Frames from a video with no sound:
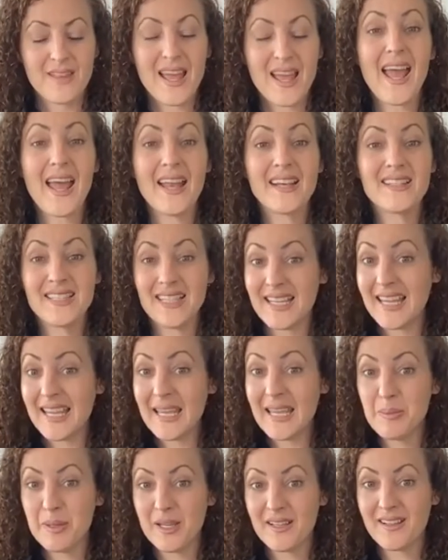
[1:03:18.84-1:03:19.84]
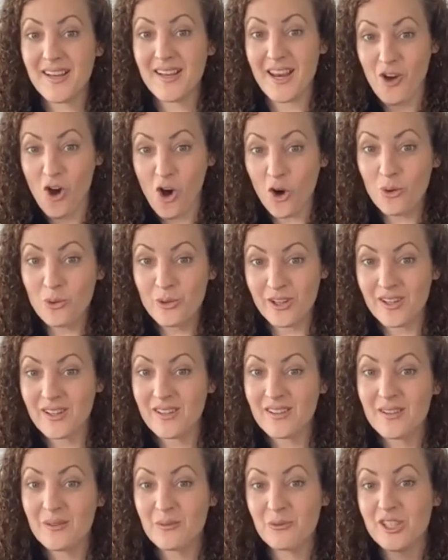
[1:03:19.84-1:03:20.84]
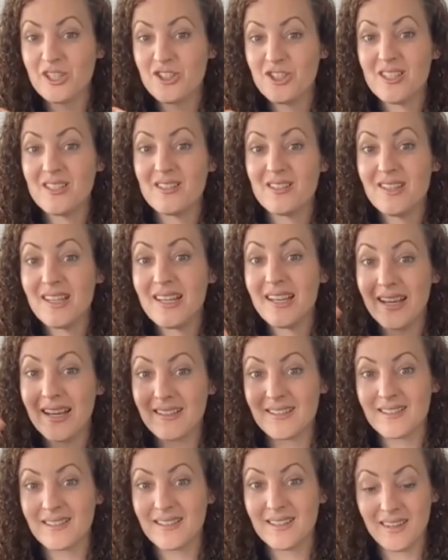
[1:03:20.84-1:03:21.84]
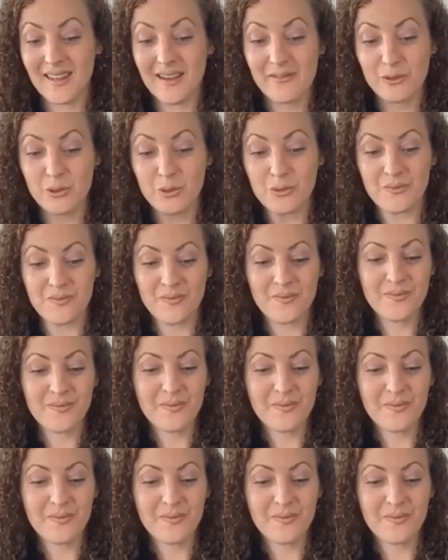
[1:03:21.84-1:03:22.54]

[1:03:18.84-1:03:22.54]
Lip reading: and to keep it and hold it, which is the next level.